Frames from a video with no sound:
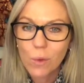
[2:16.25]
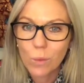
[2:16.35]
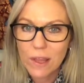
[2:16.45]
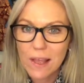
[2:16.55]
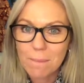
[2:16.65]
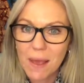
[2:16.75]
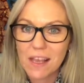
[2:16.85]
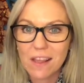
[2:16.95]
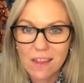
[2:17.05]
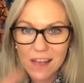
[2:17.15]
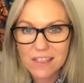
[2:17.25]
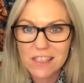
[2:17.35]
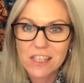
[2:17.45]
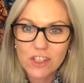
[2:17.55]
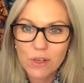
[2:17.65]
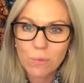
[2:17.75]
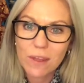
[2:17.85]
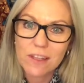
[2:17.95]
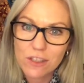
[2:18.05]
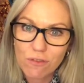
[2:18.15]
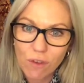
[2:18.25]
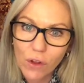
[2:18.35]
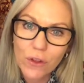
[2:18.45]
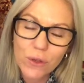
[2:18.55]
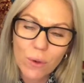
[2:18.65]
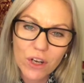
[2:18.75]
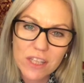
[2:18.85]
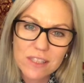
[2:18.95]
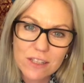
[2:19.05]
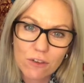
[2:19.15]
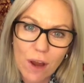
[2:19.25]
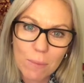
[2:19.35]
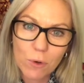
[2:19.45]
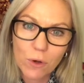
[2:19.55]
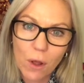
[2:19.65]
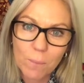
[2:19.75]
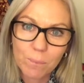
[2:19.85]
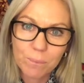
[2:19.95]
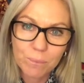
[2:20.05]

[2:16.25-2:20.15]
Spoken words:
when they're making that decision whether to follow you on Instagram or not.